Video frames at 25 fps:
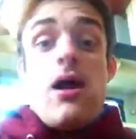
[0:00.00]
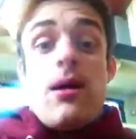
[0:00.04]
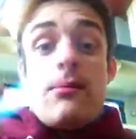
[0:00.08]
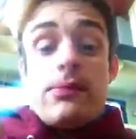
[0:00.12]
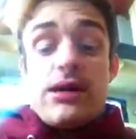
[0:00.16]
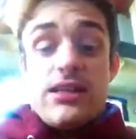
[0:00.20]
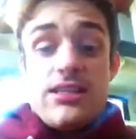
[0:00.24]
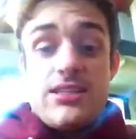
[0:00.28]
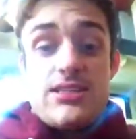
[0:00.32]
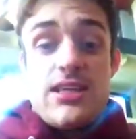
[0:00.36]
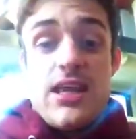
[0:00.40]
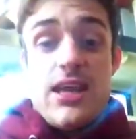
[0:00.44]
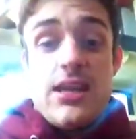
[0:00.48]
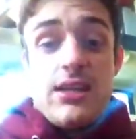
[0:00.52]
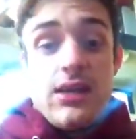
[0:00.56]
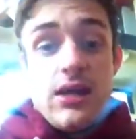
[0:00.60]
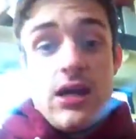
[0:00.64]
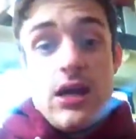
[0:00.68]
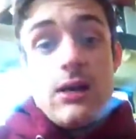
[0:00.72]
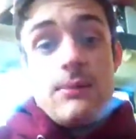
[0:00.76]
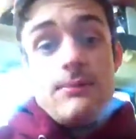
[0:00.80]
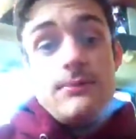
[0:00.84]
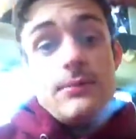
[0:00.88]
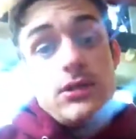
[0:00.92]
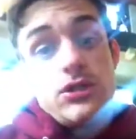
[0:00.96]
By standing
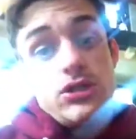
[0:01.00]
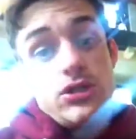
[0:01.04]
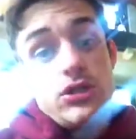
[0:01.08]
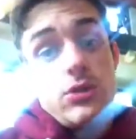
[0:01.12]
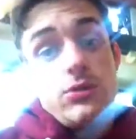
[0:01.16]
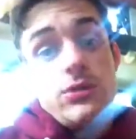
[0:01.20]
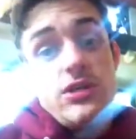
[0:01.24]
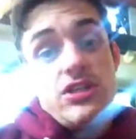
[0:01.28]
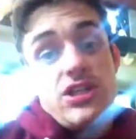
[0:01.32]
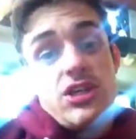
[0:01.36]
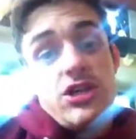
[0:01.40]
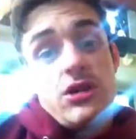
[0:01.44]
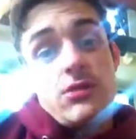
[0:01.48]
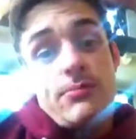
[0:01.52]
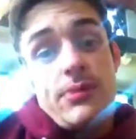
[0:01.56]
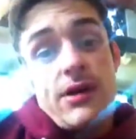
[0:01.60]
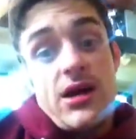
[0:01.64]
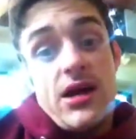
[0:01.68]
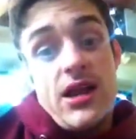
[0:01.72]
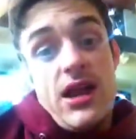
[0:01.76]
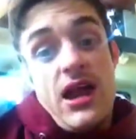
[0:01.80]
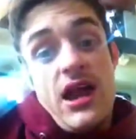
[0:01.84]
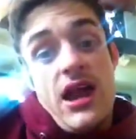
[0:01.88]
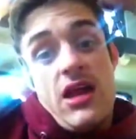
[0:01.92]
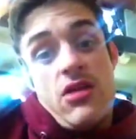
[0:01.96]
up, squeezing your
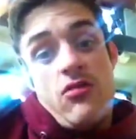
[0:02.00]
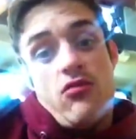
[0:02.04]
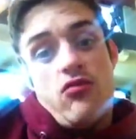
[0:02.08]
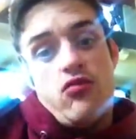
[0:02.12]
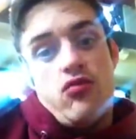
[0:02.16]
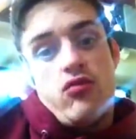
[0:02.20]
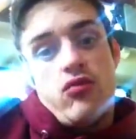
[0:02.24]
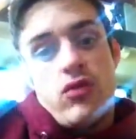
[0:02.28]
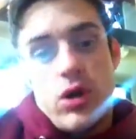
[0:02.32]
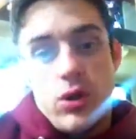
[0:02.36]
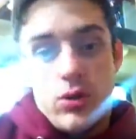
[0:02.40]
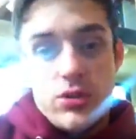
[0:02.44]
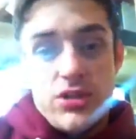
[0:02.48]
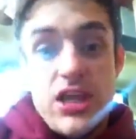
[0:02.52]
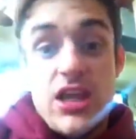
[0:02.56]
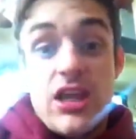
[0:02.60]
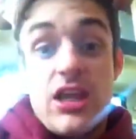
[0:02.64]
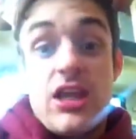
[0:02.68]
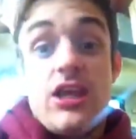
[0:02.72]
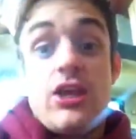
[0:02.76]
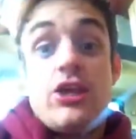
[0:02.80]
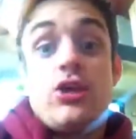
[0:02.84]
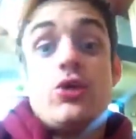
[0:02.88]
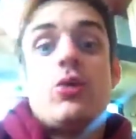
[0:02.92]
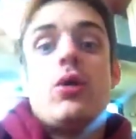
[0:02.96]
butt, and
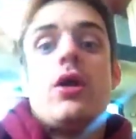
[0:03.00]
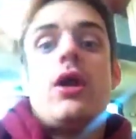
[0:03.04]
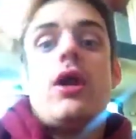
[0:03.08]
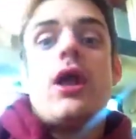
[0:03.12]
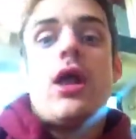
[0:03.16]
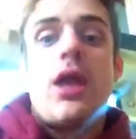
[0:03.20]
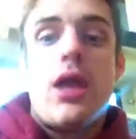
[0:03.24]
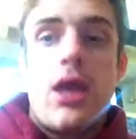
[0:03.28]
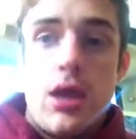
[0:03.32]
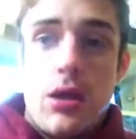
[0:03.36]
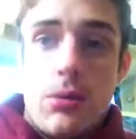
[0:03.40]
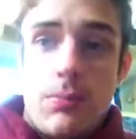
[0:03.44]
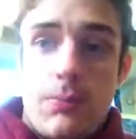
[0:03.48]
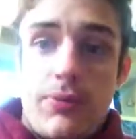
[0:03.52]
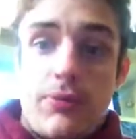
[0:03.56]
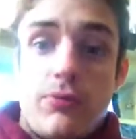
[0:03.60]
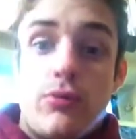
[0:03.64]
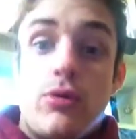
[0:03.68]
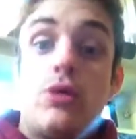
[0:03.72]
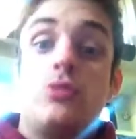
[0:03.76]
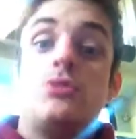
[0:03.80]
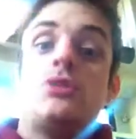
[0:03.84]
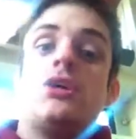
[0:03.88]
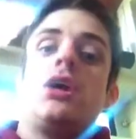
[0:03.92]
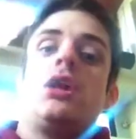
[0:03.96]
rotating your hip,
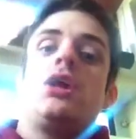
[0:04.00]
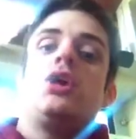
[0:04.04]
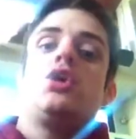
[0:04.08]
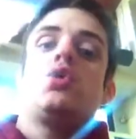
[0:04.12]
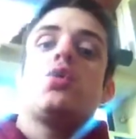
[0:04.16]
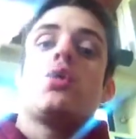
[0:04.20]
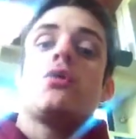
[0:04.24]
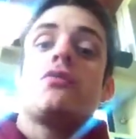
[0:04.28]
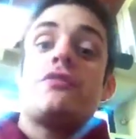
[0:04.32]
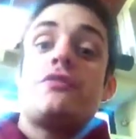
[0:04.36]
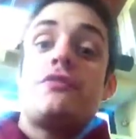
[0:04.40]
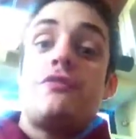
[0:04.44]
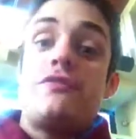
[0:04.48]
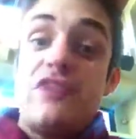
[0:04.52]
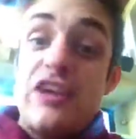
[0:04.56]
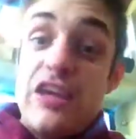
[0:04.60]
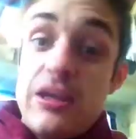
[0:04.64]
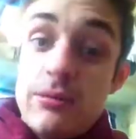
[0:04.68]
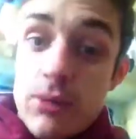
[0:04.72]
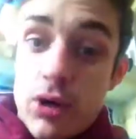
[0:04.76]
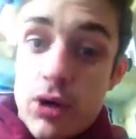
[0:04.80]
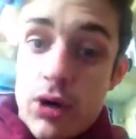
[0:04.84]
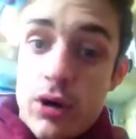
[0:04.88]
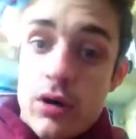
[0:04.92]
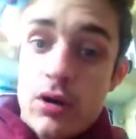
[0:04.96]
rotating your
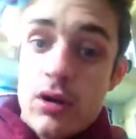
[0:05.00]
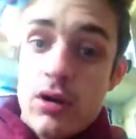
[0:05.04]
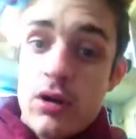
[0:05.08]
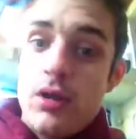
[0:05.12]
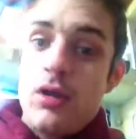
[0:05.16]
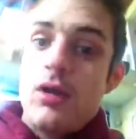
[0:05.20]
femur